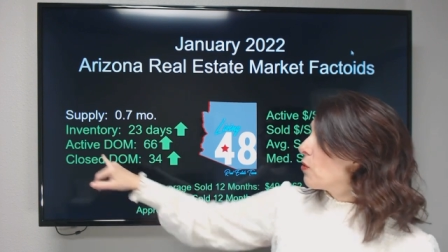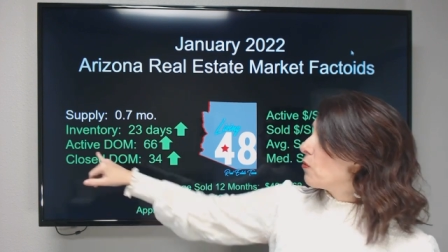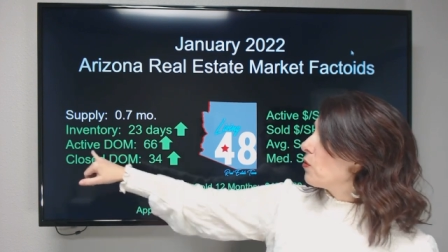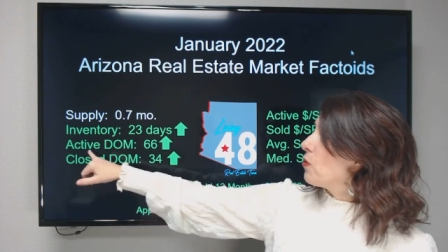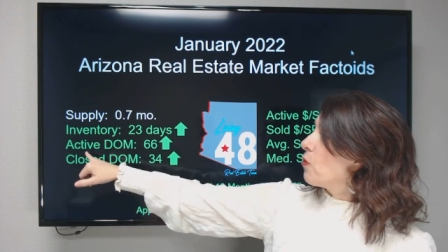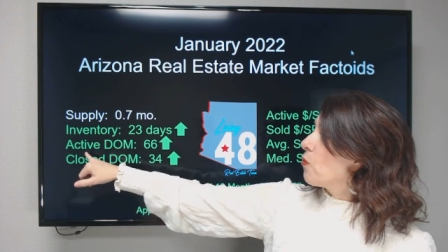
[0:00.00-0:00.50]

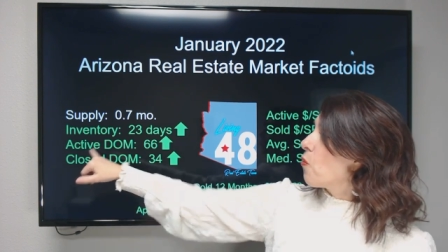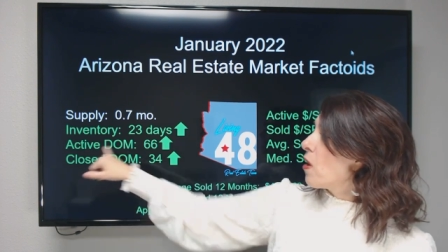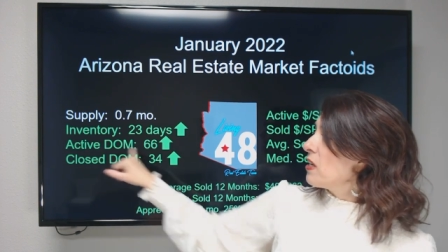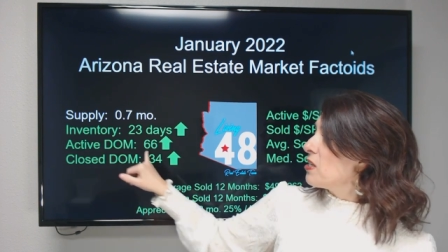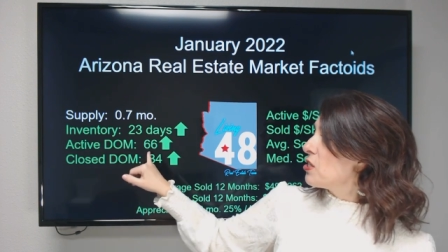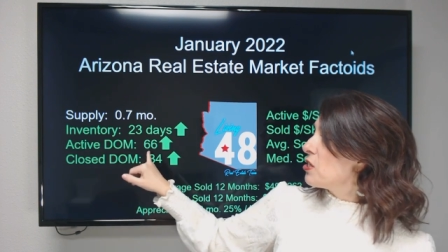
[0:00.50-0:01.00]
So
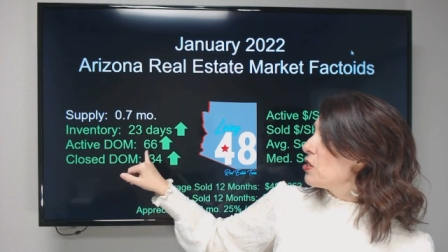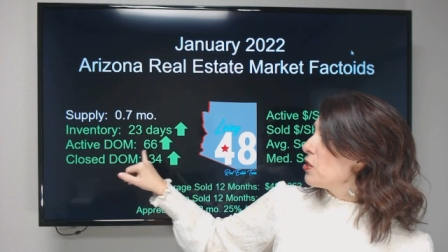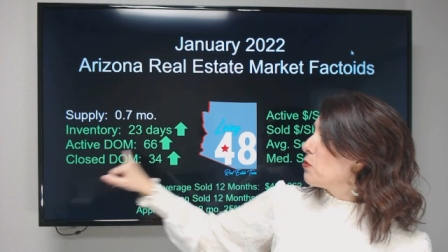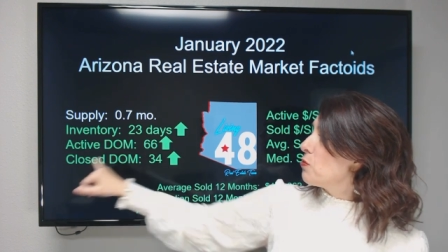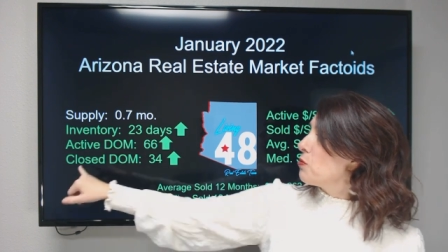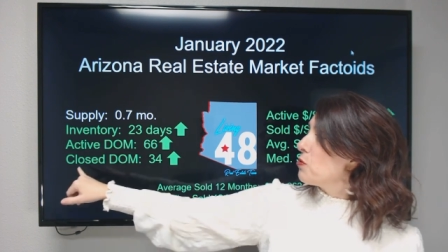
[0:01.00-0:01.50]

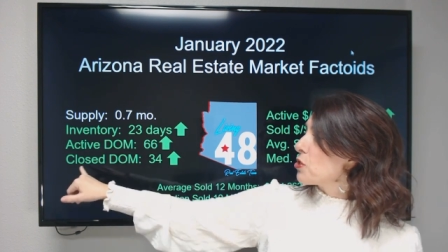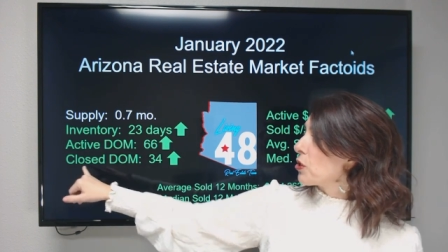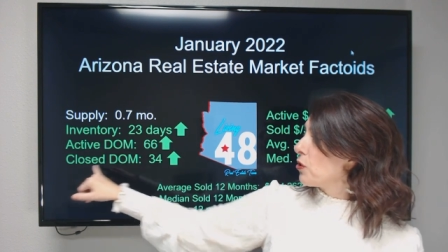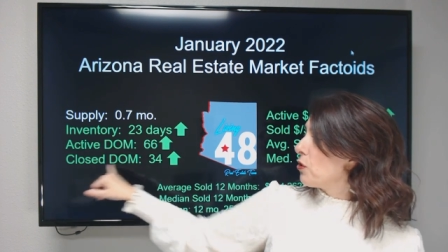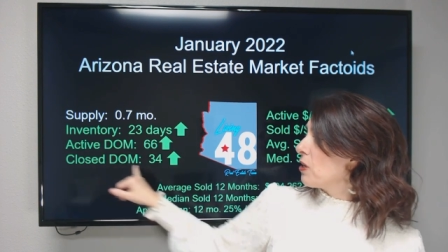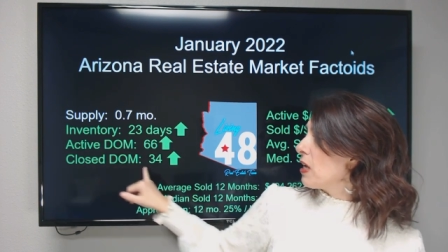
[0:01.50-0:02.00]
wanting
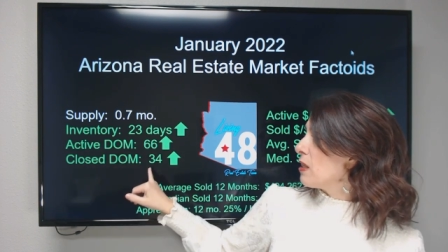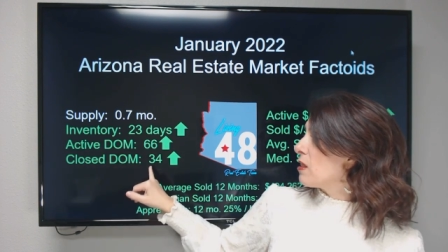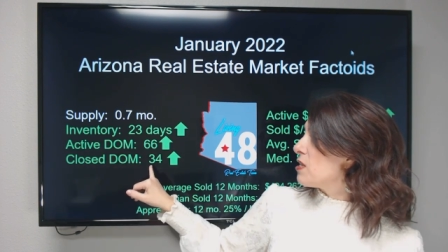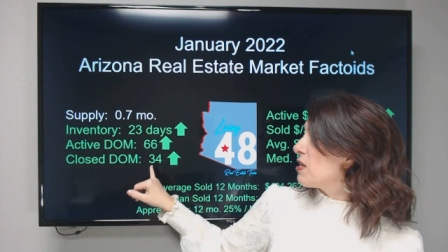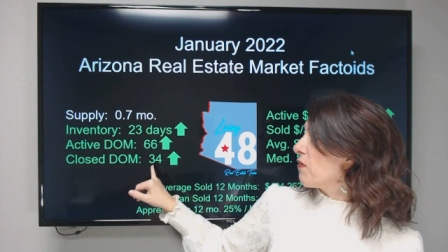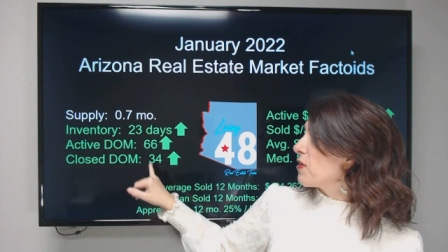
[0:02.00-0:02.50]
you to
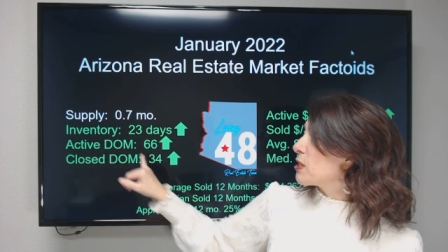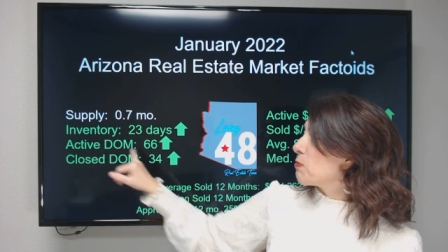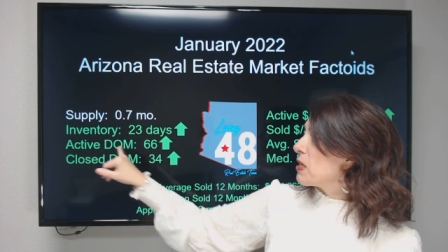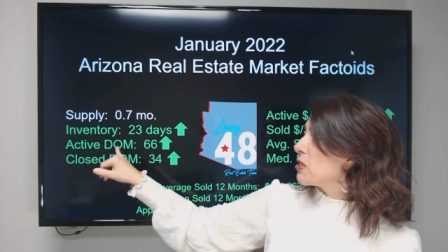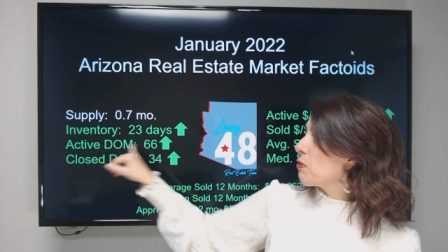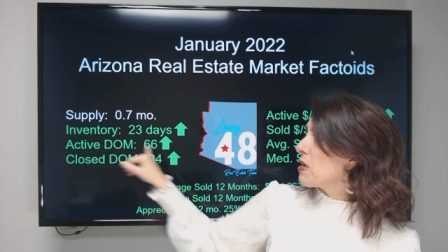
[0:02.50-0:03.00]
look at the
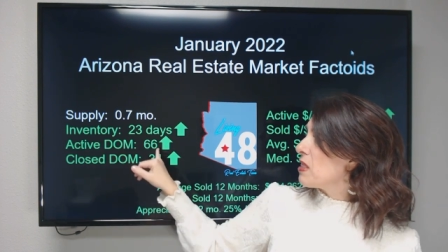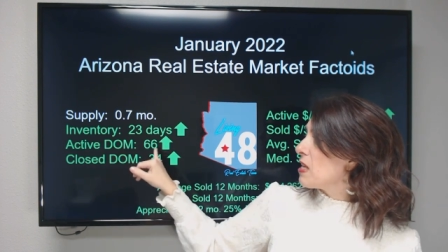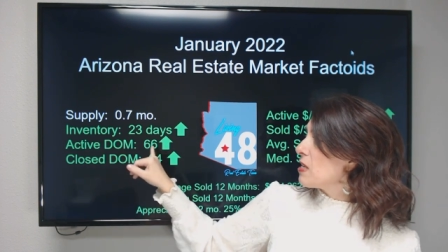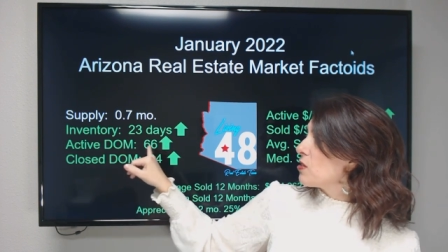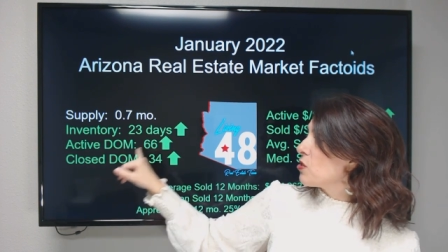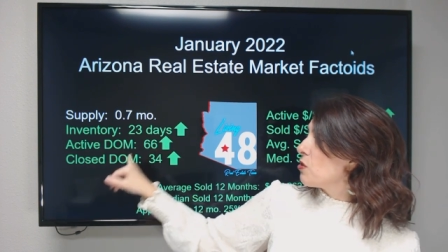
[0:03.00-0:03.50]
difference
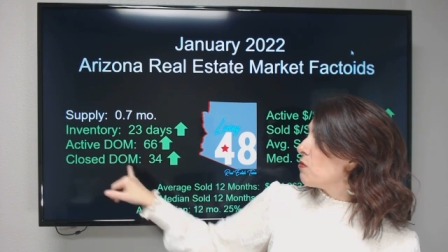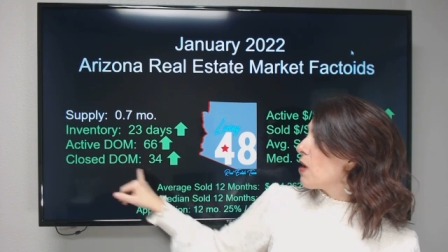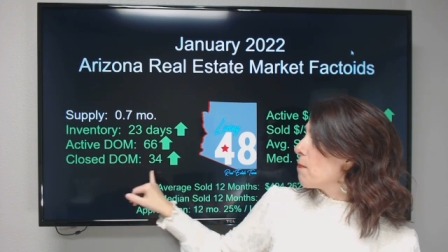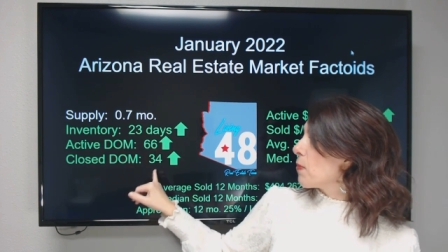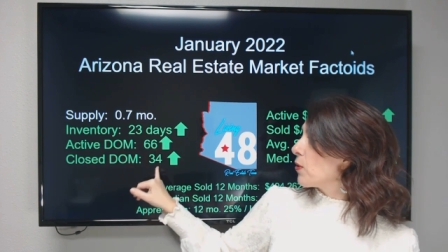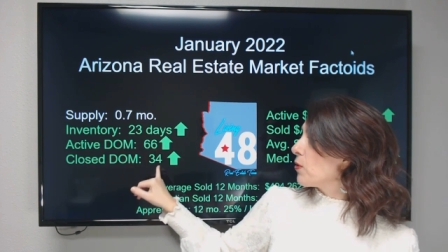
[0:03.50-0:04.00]
between these two